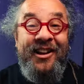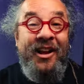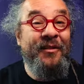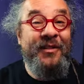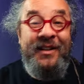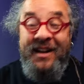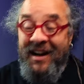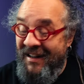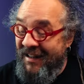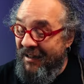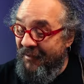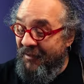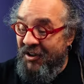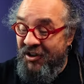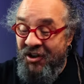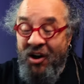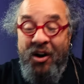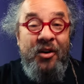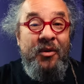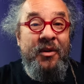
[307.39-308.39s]
I love the idea of the
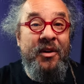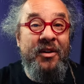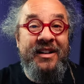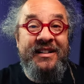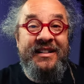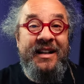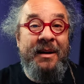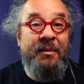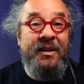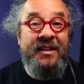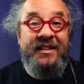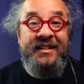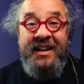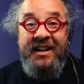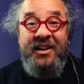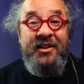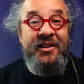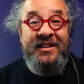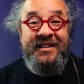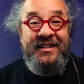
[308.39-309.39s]
jog wheel because I'm
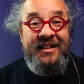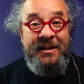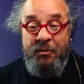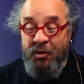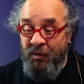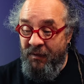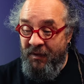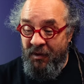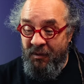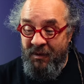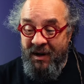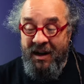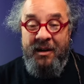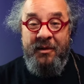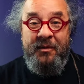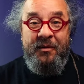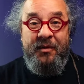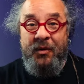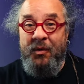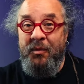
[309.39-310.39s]
continuously moving
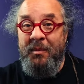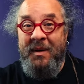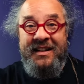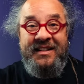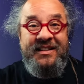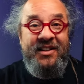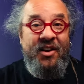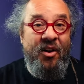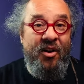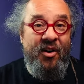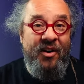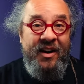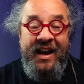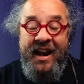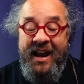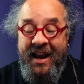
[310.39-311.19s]
around through my song.